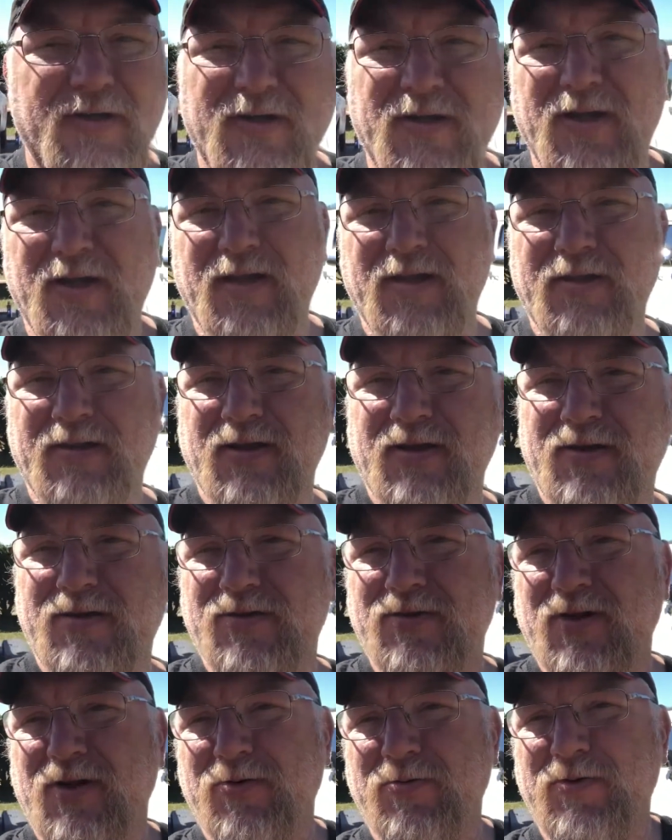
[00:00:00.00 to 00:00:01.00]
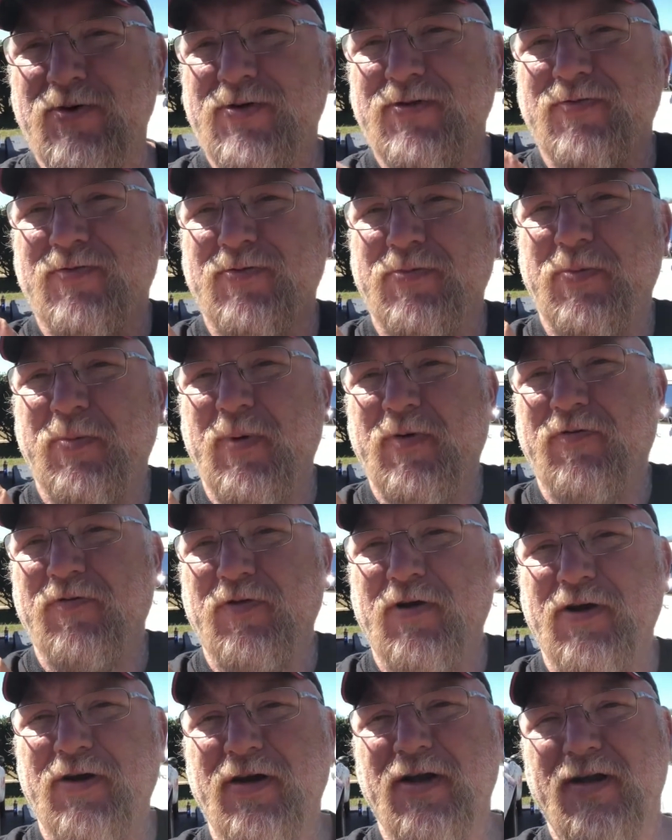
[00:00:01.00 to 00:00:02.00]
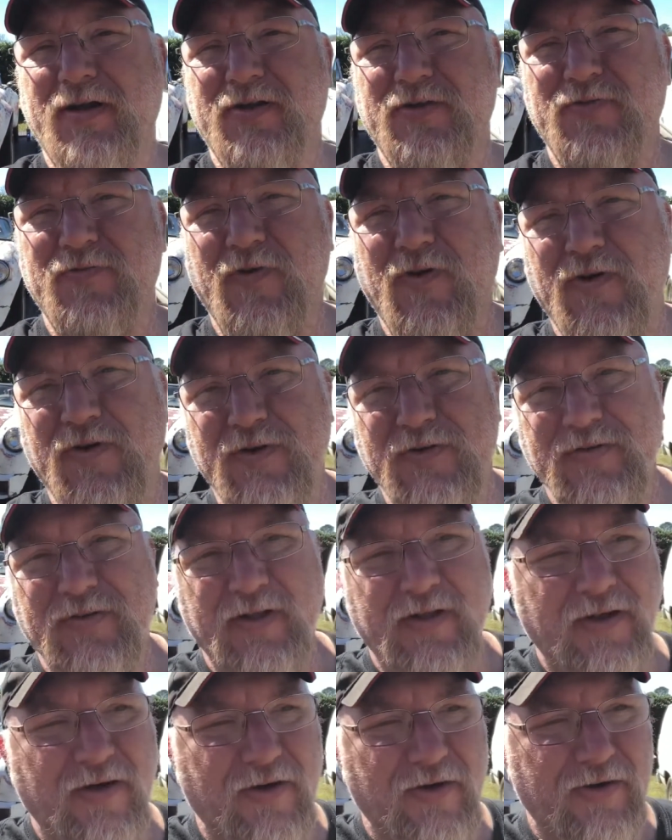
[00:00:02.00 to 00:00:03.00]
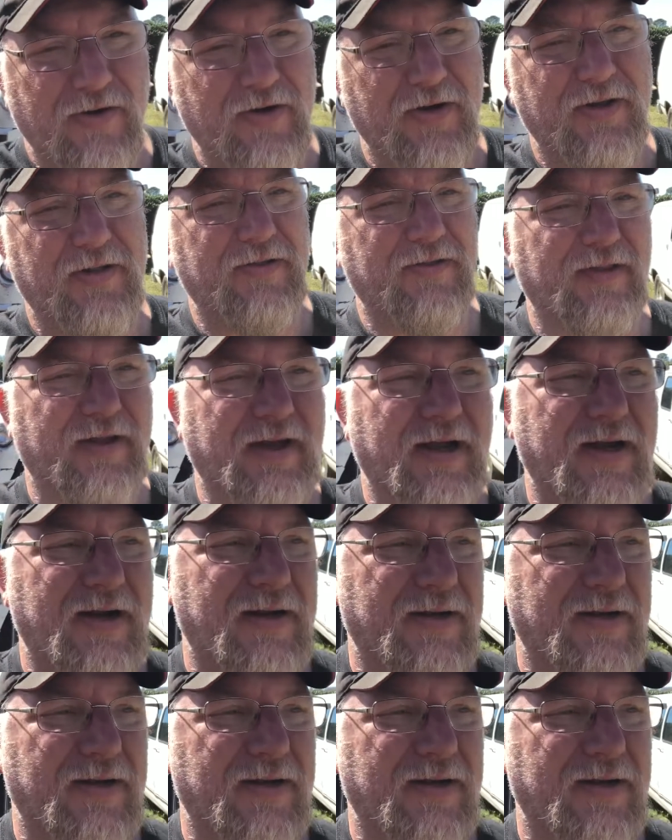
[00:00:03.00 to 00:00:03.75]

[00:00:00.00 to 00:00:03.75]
And there's no reason for them to be flared out as far as they are either. They got a